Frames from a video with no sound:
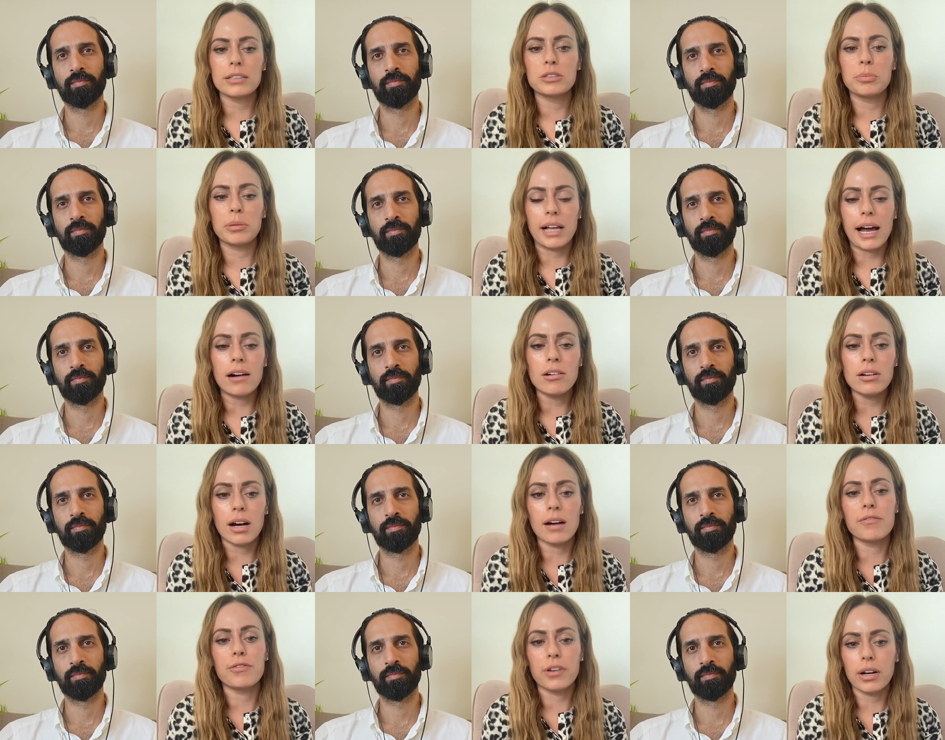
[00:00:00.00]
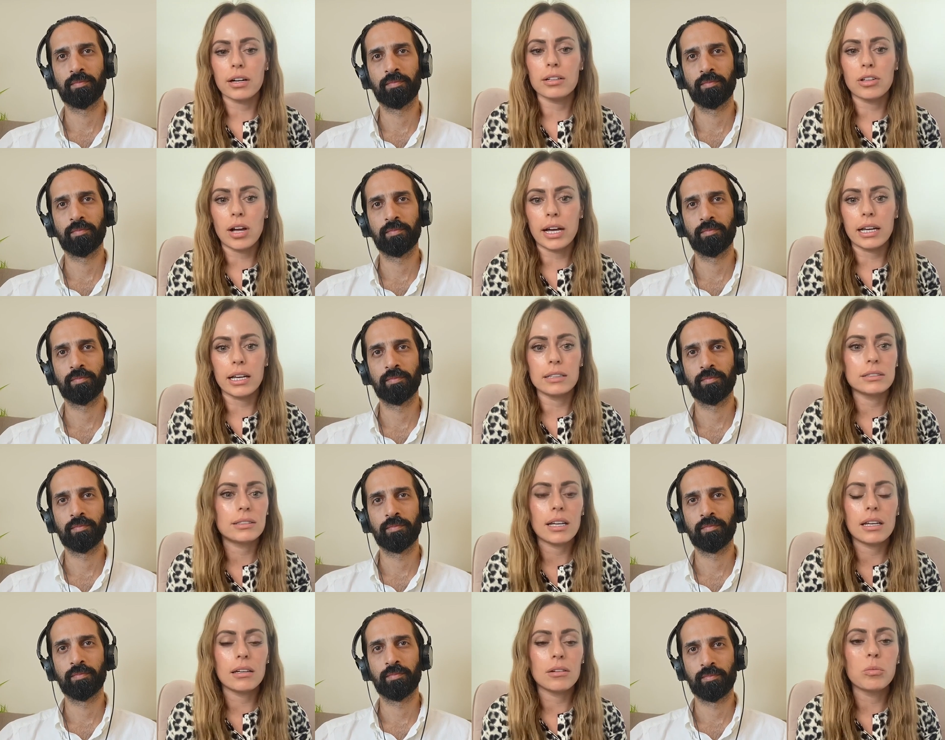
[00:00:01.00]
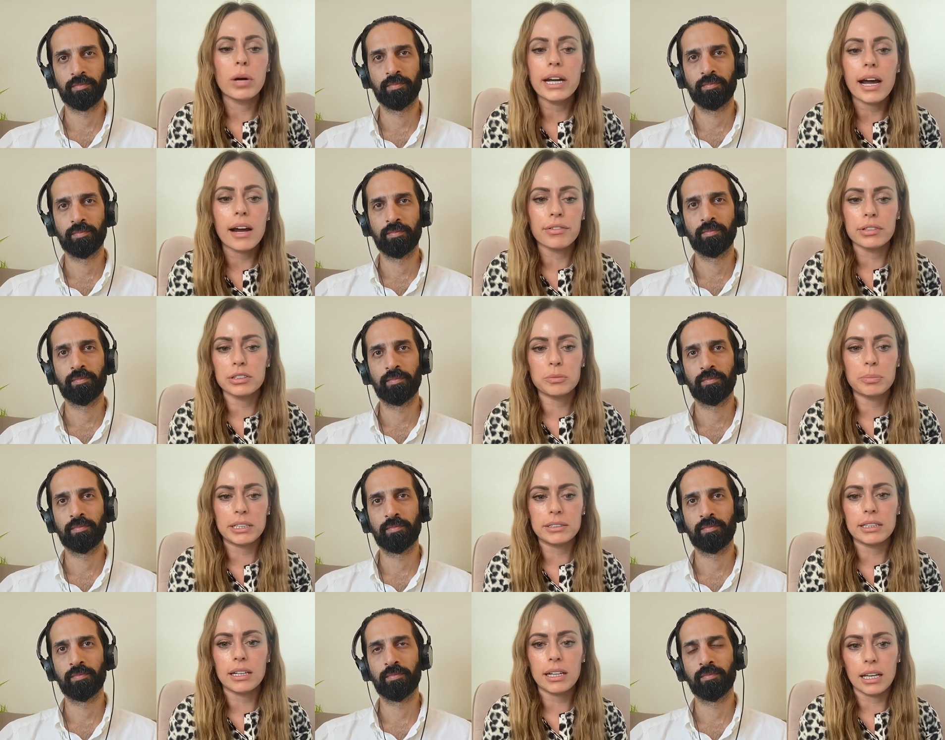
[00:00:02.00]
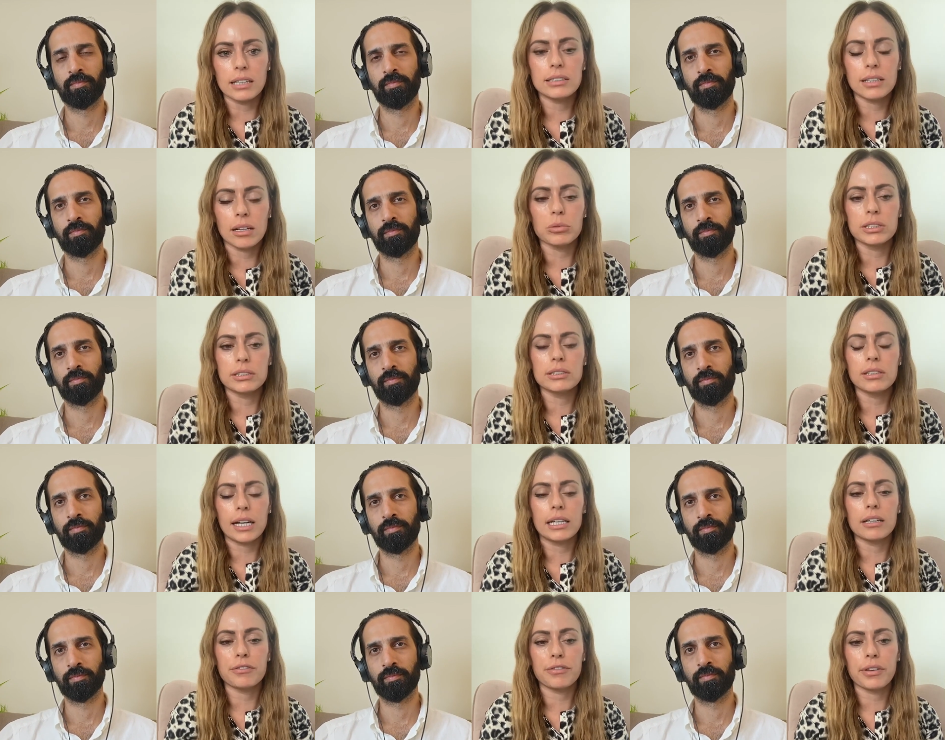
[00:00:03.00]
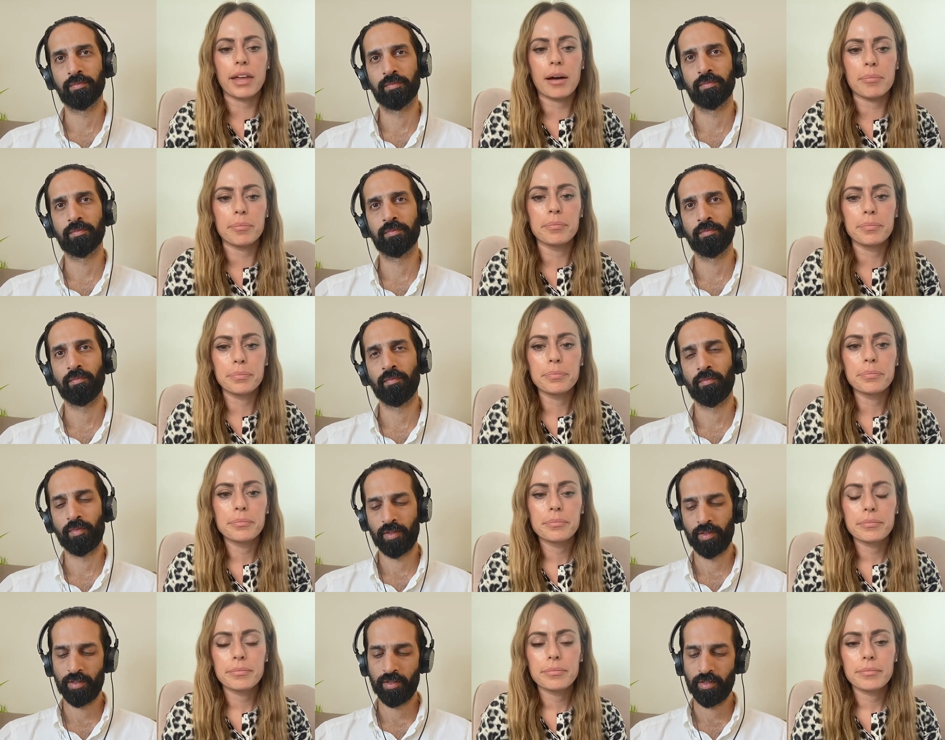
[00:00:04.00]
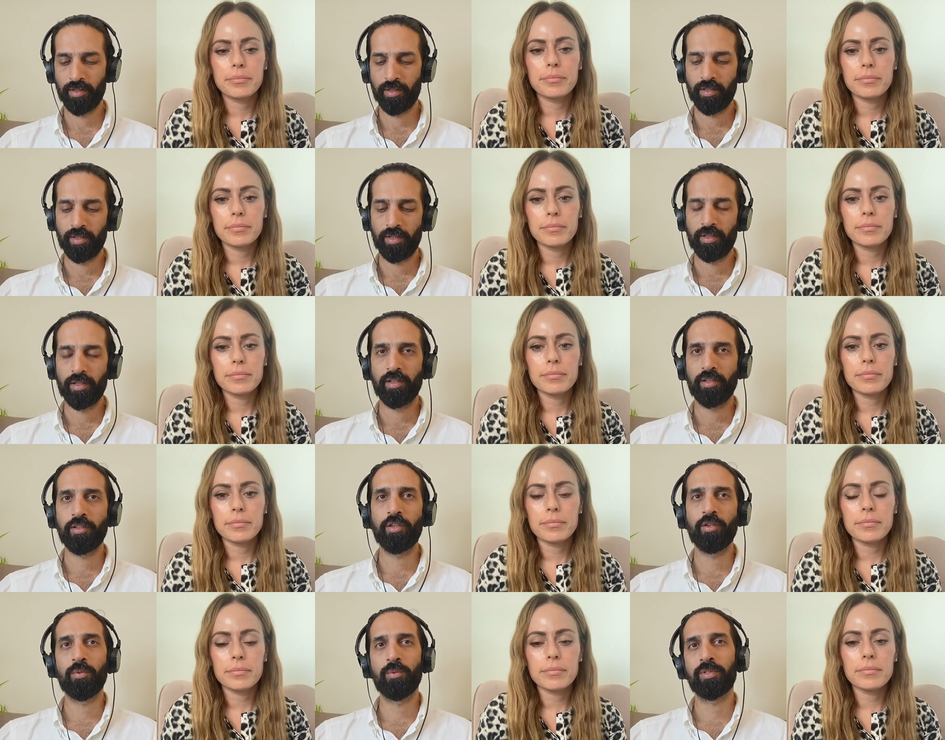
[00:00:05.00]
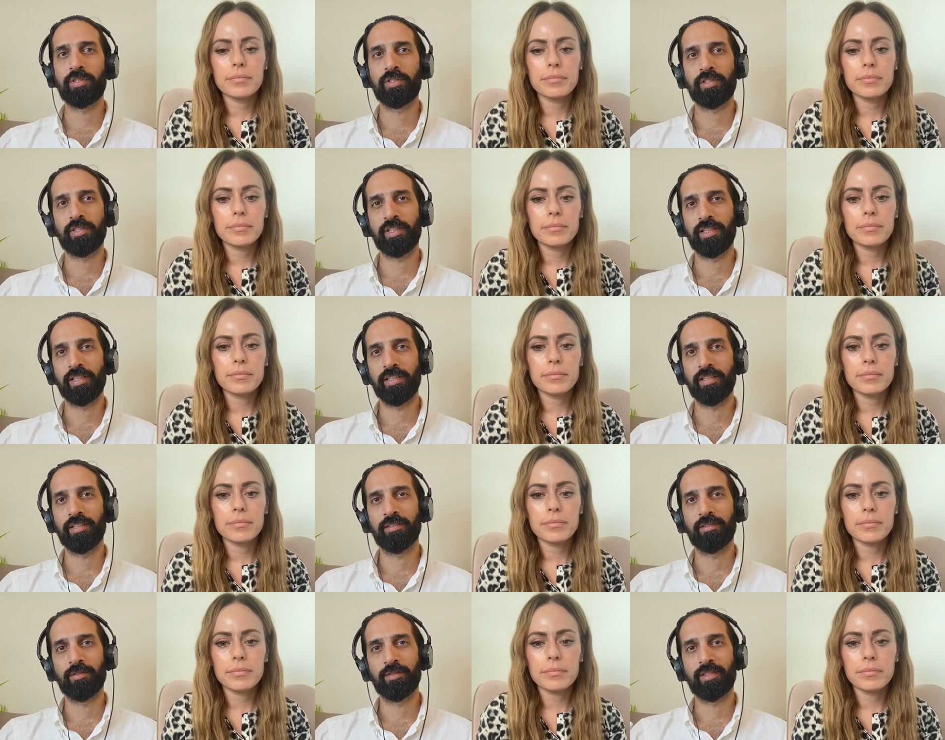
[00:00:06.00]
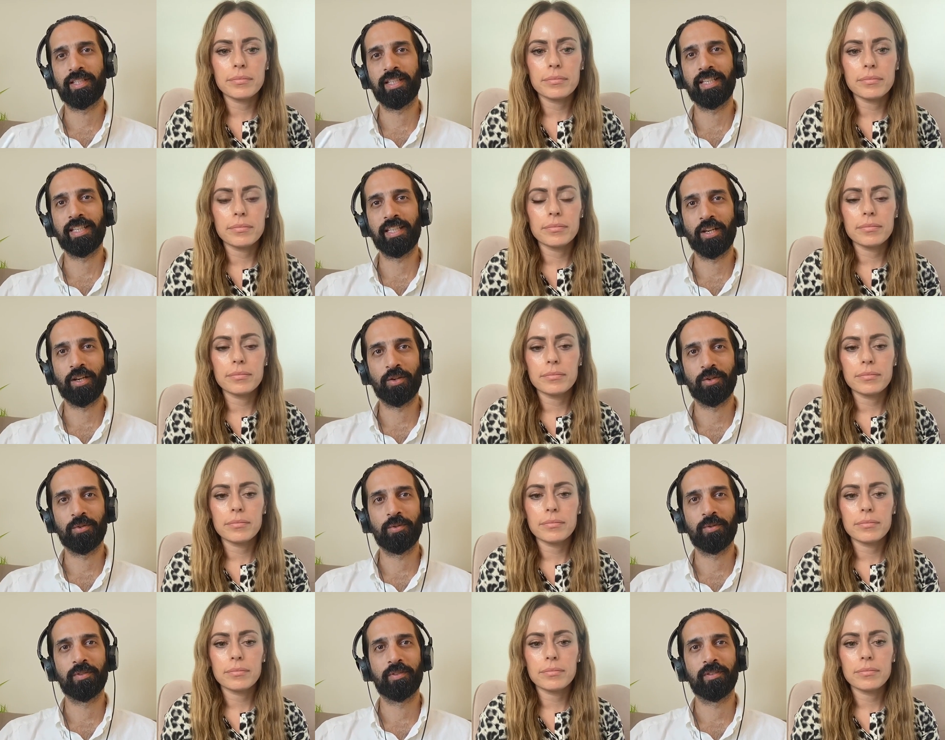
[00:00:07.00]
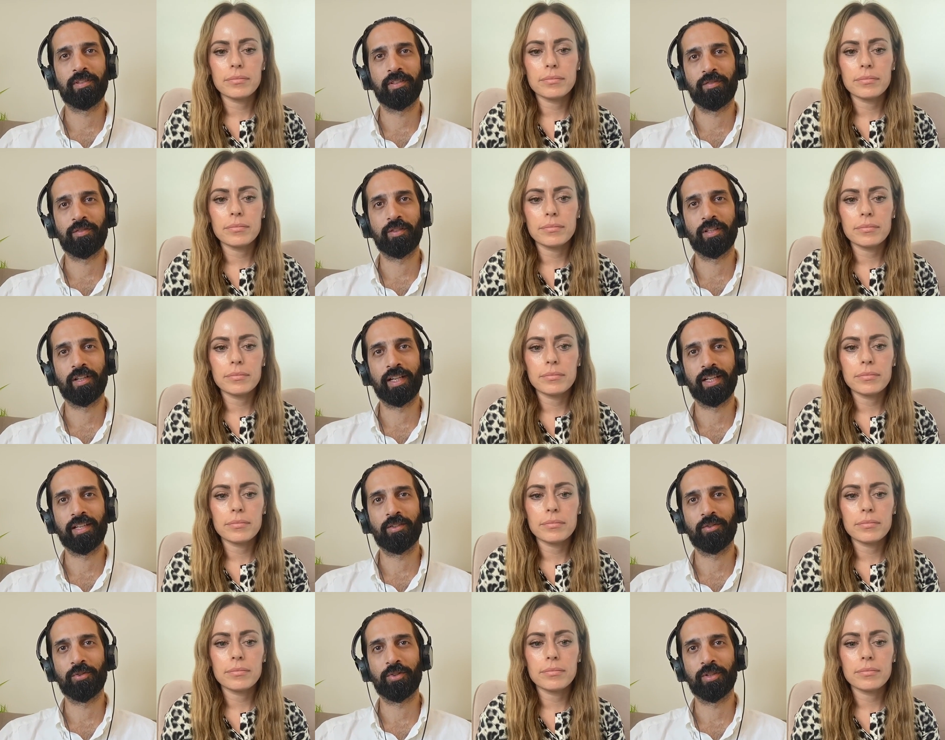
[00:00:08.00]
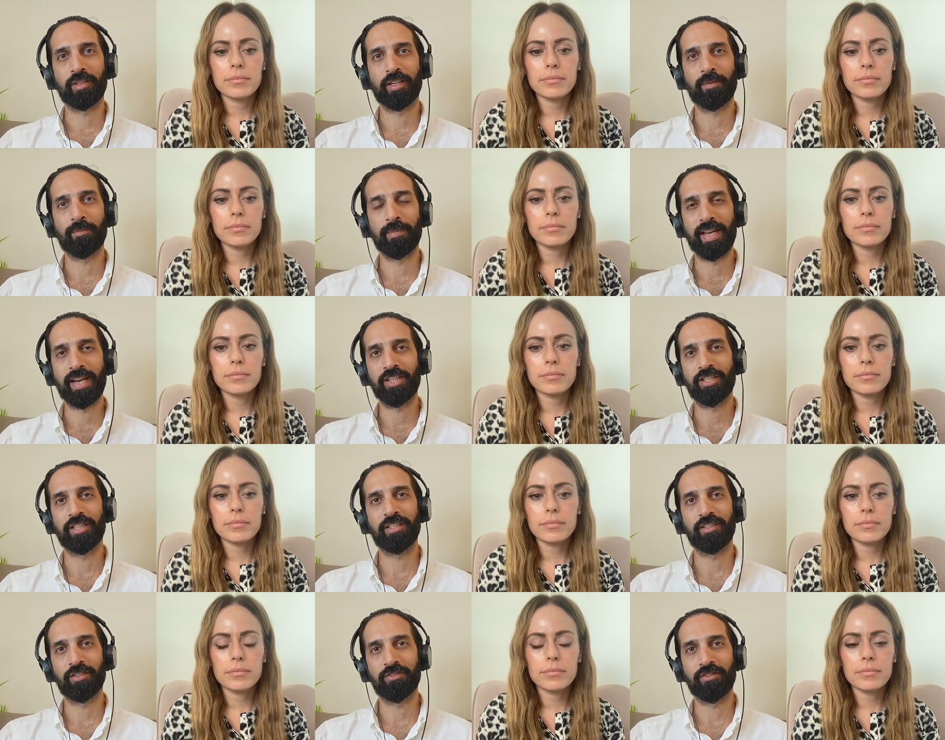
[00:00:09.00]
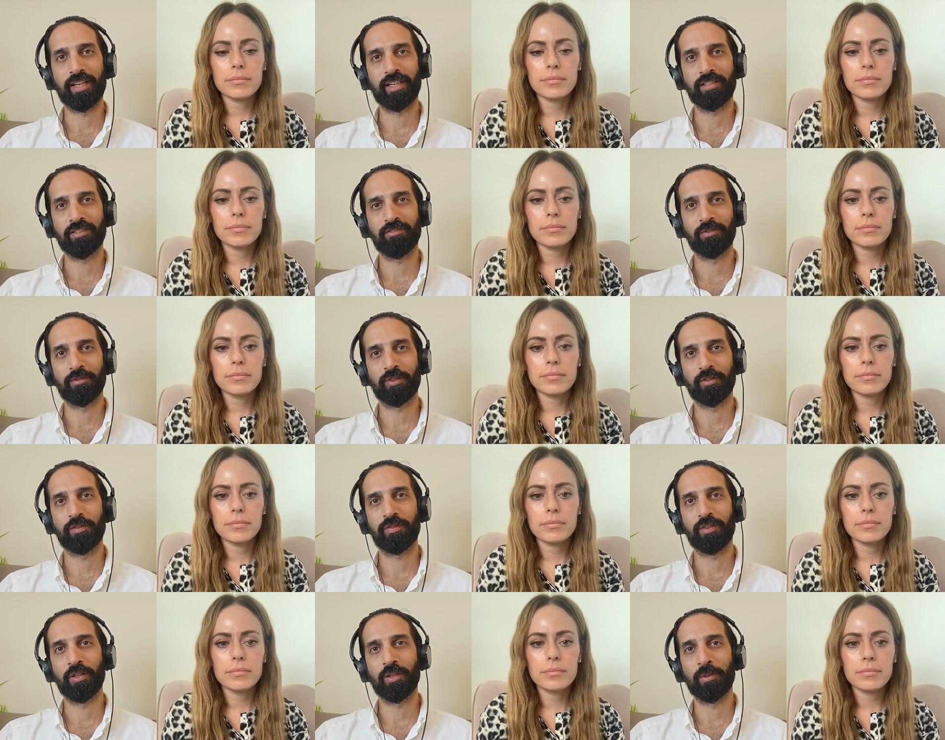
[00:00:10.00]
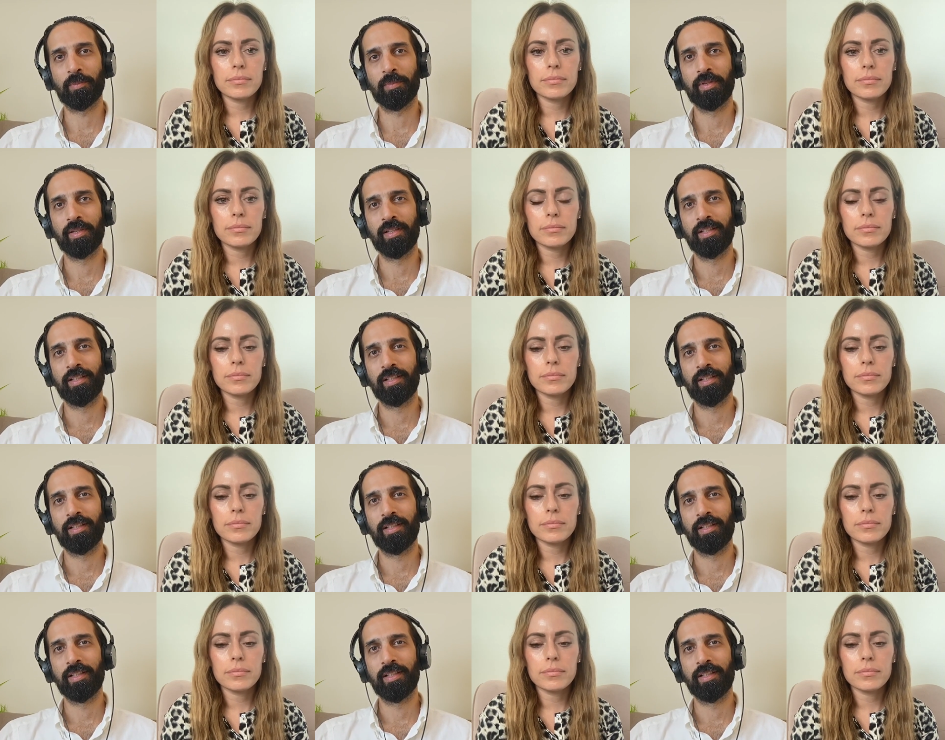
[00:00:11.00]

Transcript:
Speaker 1: possible outcome for our clients in whatever space it is that we're designing for them.
Speaker 2: You, as the CEO, if you like, or the kind of managing director of the firm,